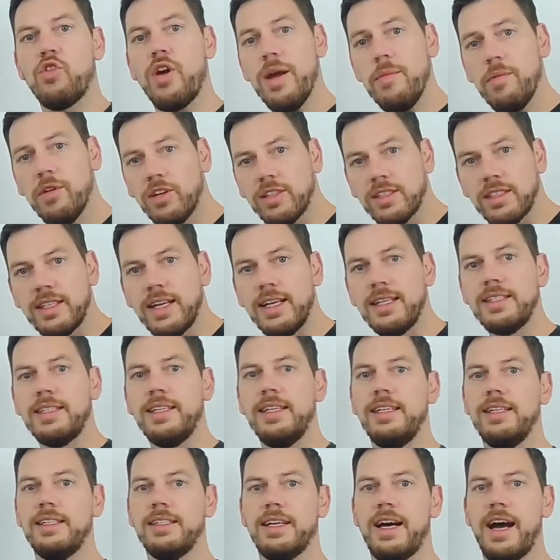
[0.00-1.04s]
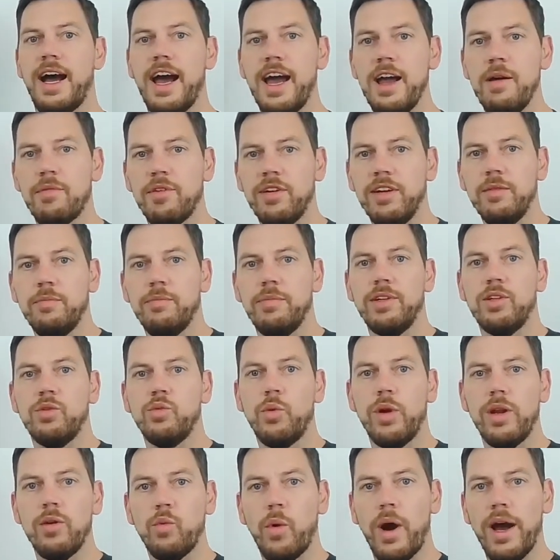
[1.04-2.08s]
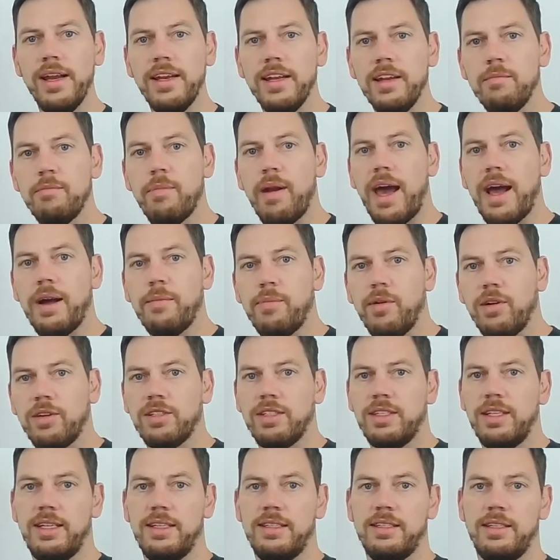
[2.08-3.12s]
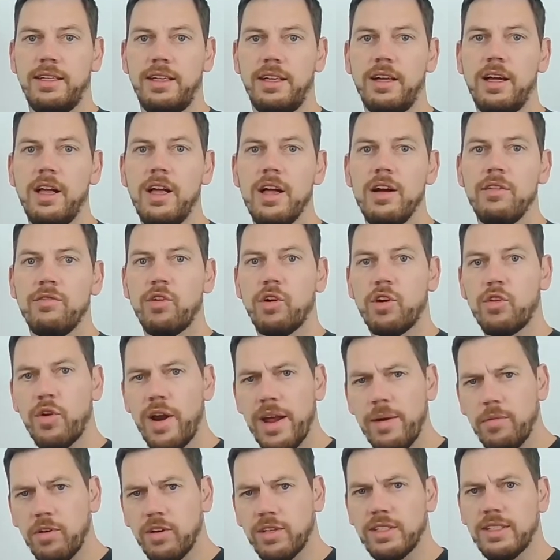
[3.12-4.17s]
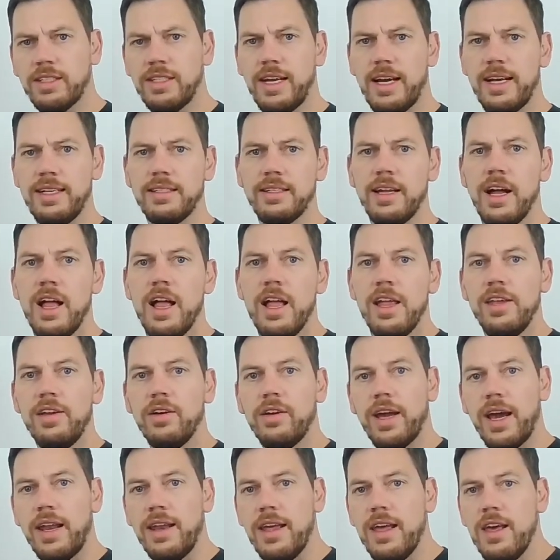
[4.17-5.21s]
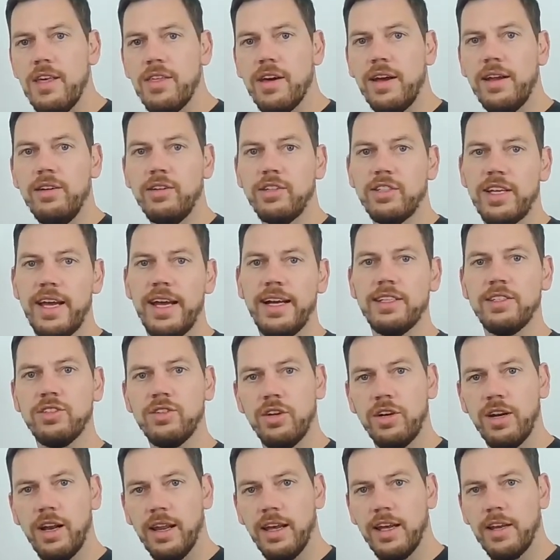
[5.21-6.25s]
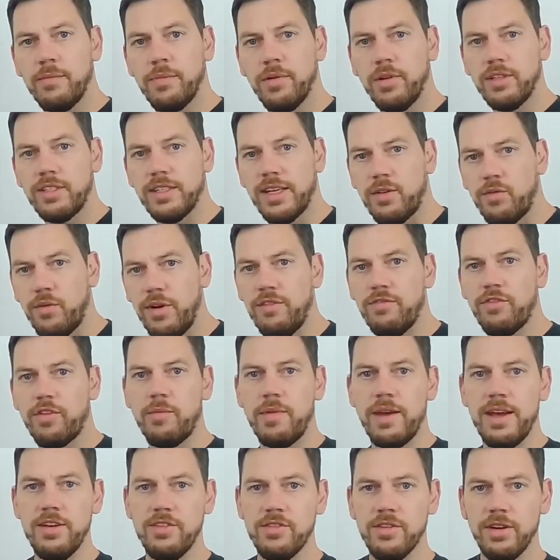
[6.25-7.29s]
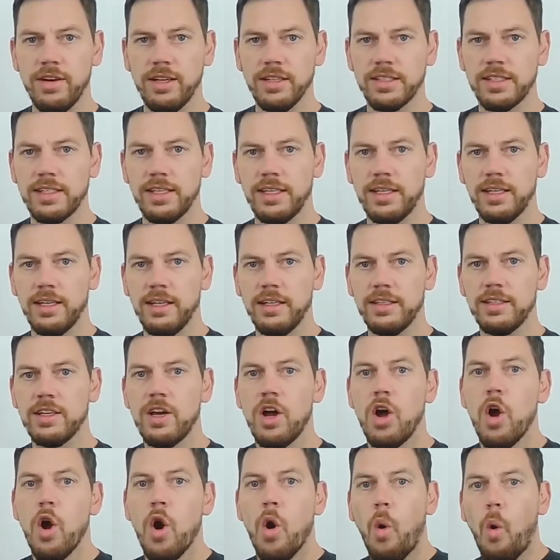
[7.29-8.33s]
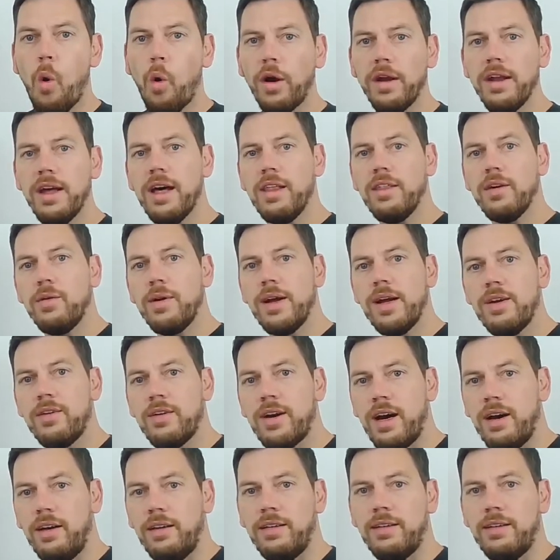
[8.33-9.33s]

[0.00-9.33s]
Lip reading: box testing is a hybrid between white and black box testing. For gray box test, you can either use external inputs and read from internal signals, or the other way around.